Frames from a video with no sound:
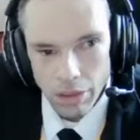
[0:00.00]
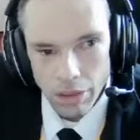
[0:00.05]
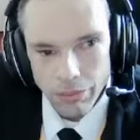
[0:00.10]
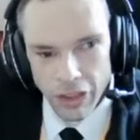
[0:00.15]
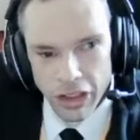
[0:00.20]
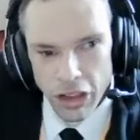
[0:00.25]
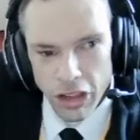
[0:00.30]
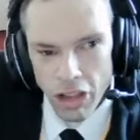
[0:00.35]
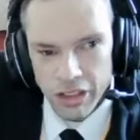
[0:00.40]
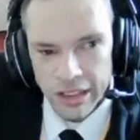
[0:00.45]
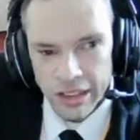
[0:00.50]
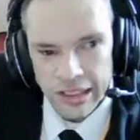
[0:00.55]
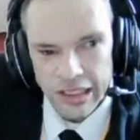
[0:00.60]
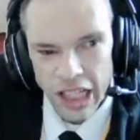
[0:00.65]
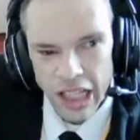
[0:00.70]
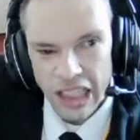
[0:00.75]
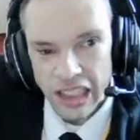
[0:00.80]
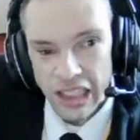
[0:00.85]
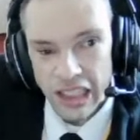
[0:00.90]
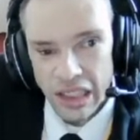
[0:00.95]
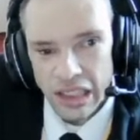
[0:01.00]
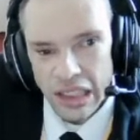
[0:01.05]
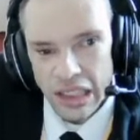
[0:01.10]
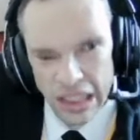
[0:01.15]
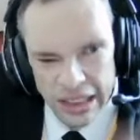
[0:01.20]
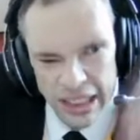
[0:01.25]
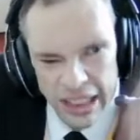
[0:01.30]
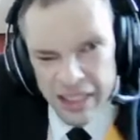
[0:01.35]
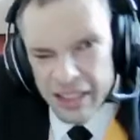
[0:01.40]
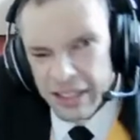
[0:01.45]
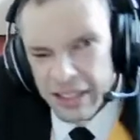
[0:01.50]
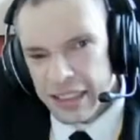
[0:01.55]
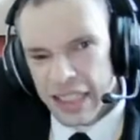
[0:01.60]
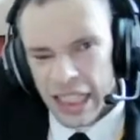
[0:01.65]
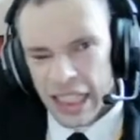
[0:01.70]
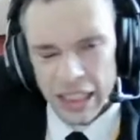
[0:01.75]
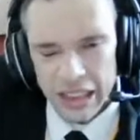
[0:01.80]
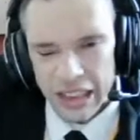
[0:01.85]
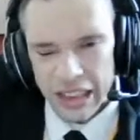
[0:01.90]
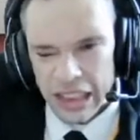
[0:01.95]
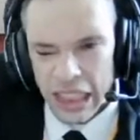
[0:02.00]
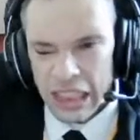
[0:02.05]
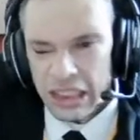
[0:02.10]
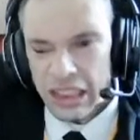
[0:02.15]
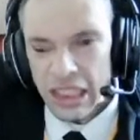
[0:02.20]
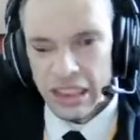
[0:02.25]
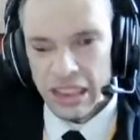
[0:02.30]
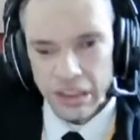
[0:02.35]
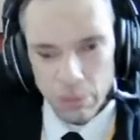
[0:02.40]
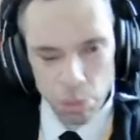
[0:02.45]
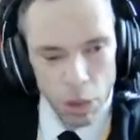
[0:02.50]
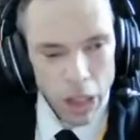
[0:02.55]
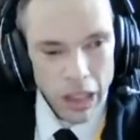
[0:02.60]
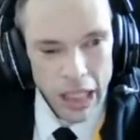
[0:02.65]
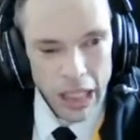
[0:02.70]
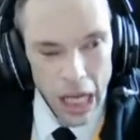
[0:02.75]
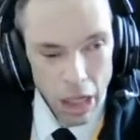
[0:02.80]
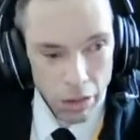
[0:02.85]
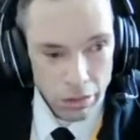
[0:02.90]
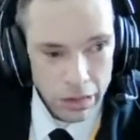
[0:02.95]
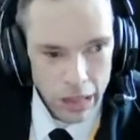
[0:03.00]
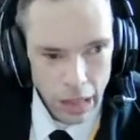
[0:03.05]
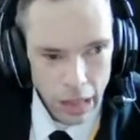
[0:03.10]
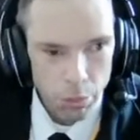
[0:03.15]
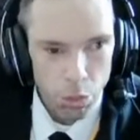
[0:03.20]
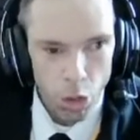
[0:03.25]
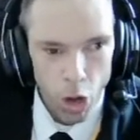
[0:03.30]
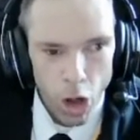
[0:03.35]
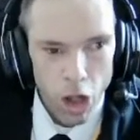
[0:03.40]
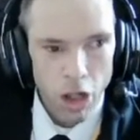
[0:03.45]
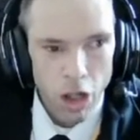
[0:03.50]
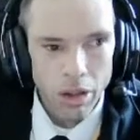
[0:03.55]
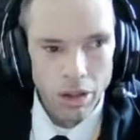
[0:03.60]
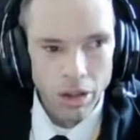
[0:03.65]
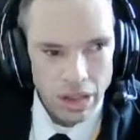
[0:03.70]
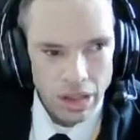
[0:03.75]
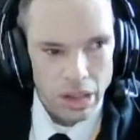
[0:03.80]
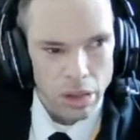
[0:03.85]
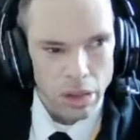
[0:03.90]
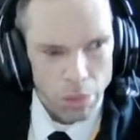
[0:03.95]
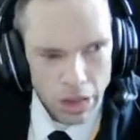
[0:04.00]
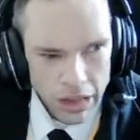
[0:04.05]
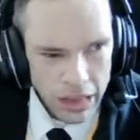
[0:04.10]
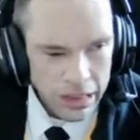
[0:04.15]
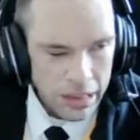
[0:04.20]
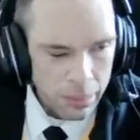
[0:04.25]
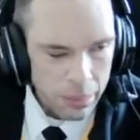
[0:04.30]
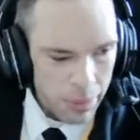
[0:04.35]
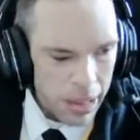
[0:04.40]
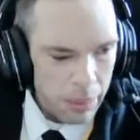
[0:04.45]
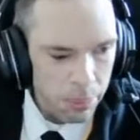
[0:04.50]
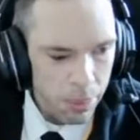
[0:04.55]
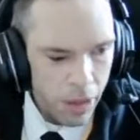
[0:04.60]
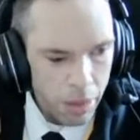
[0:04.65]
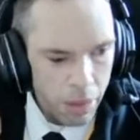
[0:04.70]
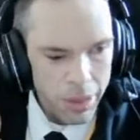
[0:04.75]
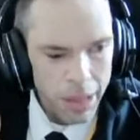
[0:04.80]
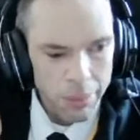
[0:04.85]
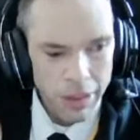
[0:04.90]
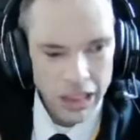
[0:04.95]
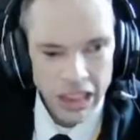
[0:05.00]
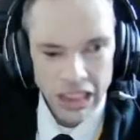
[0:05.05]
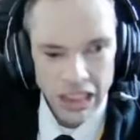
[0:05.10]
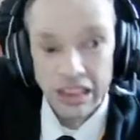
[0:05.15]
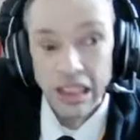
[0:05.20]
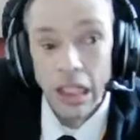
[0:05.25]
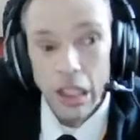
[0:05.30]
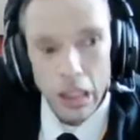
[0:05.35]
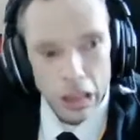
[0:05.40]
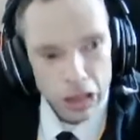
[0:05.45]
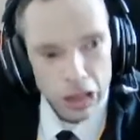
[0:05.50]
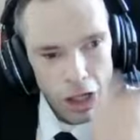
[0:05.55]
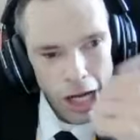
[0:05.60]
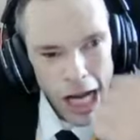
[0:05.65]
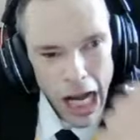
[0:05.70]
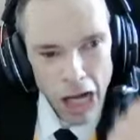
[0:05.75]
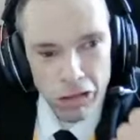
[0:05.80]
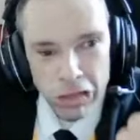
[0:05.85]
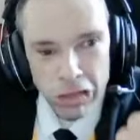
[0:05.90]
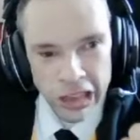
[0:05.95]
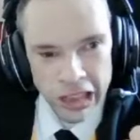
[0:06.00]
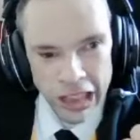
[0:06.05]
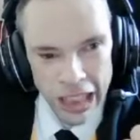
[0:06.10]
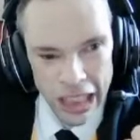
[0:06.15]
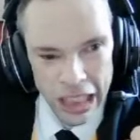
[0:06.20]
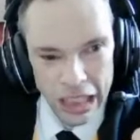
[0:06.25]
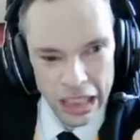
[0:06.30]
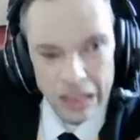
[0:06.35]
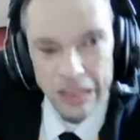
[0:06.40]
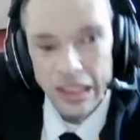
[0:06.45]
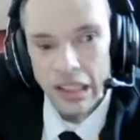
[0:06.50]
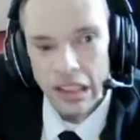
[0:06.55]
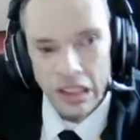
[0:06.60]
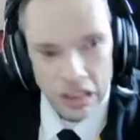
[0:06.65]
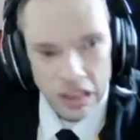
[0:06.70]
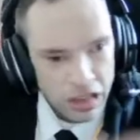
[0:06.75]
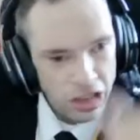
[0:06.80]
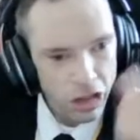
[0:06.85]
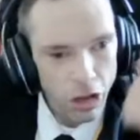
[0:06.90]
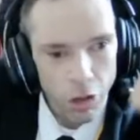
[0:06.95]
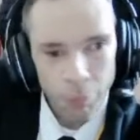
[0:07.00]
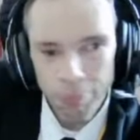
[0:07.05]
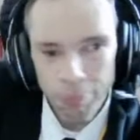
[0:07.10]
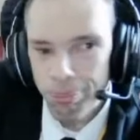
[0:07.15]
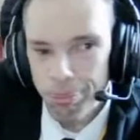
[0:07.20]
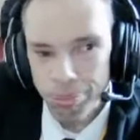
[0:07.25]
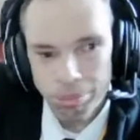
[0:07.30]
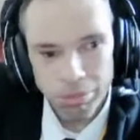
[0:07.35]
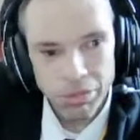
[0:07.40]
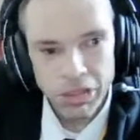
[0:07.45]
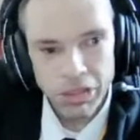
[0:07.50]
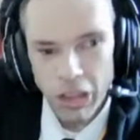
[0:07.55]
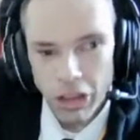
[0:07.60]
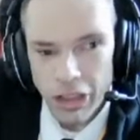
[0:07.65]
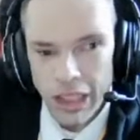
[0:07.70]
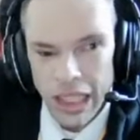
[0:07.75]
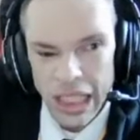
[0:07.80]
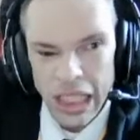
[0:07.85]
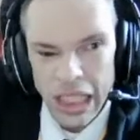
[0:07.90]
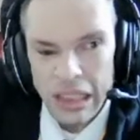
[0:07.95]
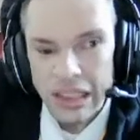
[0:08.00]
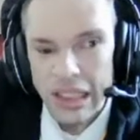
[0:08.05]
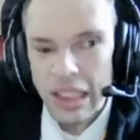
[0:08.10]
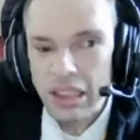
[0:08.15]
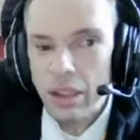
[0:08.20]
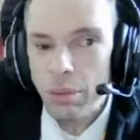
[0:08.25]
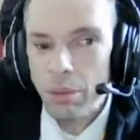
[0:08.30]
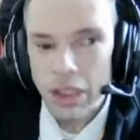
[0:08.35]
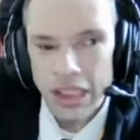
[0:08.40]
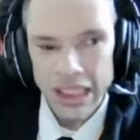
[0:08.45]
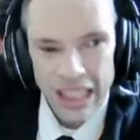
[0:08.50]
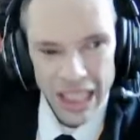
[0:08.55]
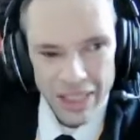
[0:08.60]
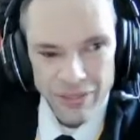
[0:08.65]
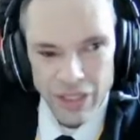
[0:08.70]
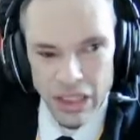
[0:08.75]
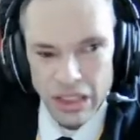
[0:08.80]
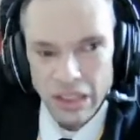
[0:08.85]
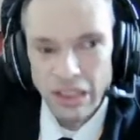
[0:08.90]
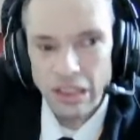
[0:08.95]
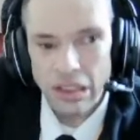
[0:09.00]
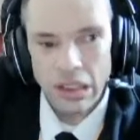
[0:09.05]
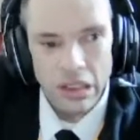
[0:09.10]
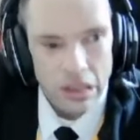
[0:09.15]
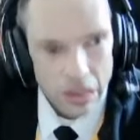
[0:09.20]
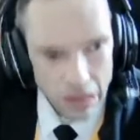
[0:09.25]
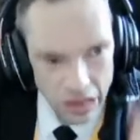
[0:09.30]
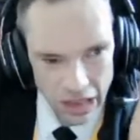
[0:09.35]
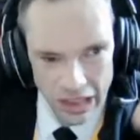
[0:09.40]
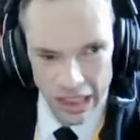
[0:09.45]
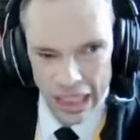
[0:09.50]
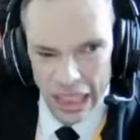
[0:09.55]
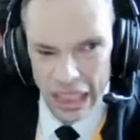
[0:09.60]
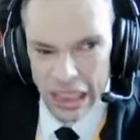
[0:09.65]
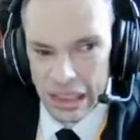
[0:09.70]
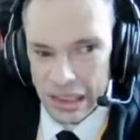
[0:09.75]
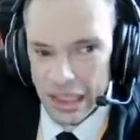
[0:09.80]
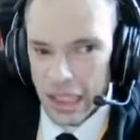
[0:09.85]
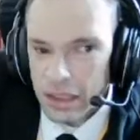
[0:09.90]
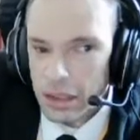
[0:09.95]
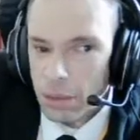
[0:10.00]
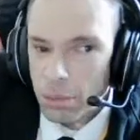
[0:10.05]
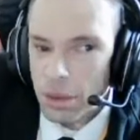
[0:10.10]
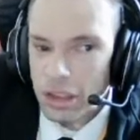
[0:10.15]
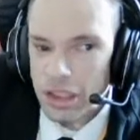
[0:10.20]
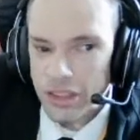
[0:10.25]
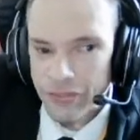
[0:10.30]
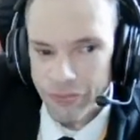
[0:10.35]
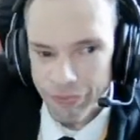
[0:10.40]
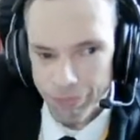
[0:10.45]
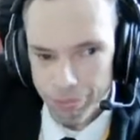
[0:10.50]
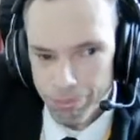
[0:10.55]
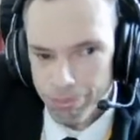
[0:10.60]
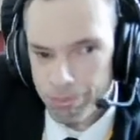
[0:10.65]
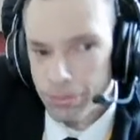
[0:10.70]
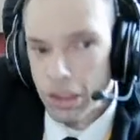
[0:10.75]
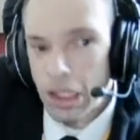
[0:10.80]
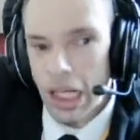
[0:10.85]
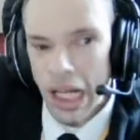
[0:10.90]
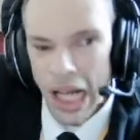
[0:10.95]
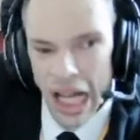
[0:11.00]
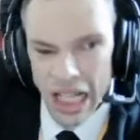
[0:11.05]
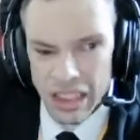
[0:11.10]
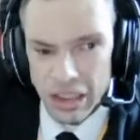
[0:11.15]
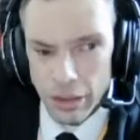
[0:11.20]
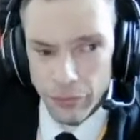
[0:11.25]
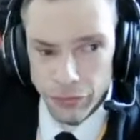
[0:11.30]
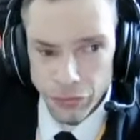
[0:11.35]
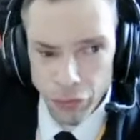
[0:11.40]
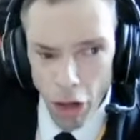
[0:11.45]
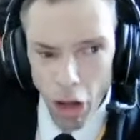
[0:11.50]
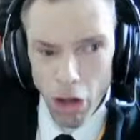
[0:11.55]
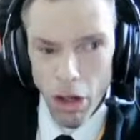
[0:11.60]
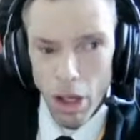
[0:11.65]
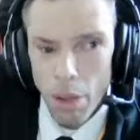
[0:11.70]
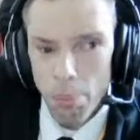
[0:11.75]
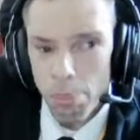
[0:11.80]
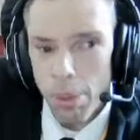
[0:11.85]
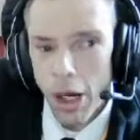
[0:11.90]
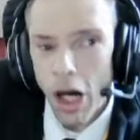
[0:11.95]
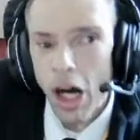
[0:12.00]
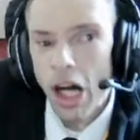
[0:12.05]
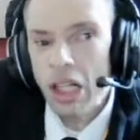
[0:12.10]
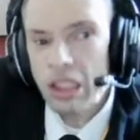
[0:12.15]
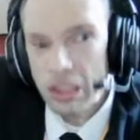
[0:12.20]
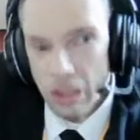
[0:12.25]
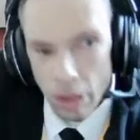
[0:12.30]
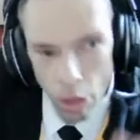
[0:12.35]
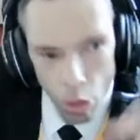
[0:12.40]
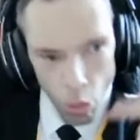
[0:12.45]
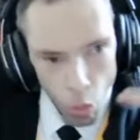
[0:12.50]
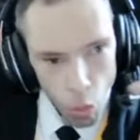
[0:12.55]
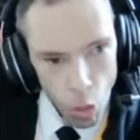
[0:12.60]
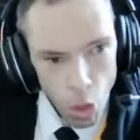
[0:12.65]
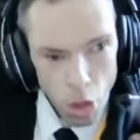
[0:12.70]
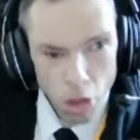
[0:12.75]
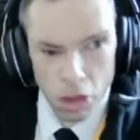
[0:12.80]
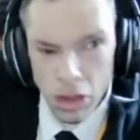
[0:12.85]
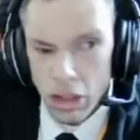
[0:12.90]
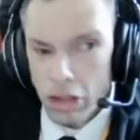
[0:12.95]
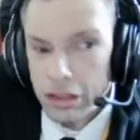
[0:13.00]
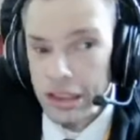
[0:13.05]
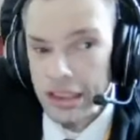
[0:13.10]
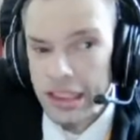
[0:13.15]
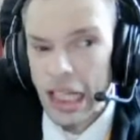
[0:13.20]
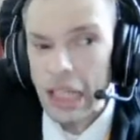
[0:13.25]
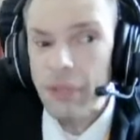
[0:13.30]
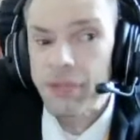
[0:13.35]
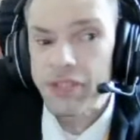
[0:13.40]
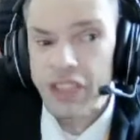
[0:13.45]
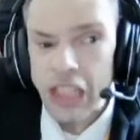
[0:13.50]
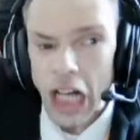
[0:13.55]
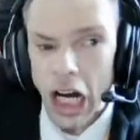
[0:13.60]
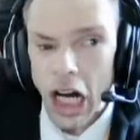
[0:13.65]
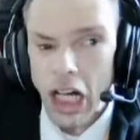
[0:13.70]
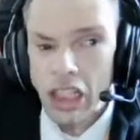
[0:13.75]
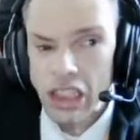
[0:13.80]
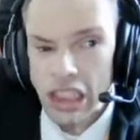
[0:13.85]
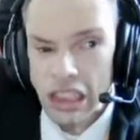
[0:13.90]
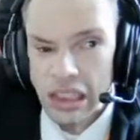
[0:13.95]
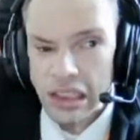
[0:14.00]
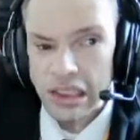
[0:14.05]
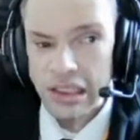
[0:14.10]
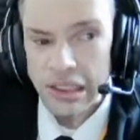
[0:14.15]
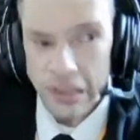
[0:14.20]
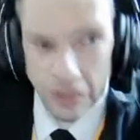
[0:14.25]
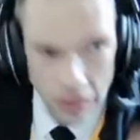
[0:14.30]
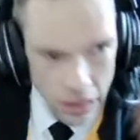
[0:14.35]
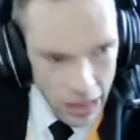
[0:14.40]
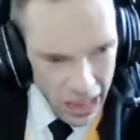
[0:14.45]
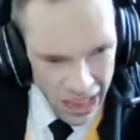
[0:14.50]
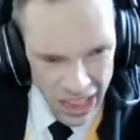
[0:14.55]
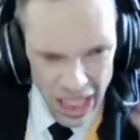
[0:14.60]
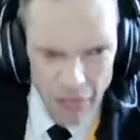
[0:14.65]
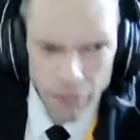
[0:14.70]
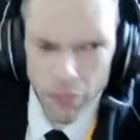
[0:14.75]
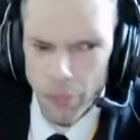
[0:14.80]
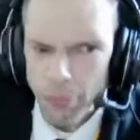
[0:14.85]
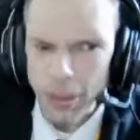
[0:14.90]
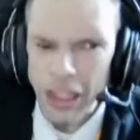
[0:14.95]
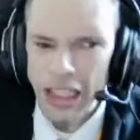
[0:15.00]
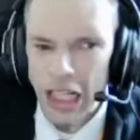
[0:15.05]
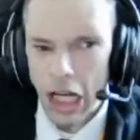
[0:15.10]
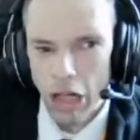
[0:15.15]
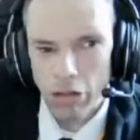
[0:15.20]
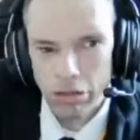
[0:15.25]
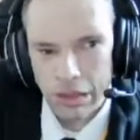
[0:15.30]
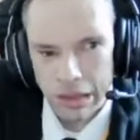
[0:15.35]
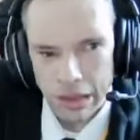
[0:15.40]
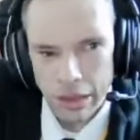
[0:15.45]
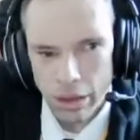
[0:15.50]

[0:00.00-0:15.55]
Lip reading: For God's sake. It doesn't take a genius to work it out and say, what? What does he mean by railway keys? Your house keys? Your your keys that you were given? The keys that you were had to follow by? Who your safeguard is? And everything else.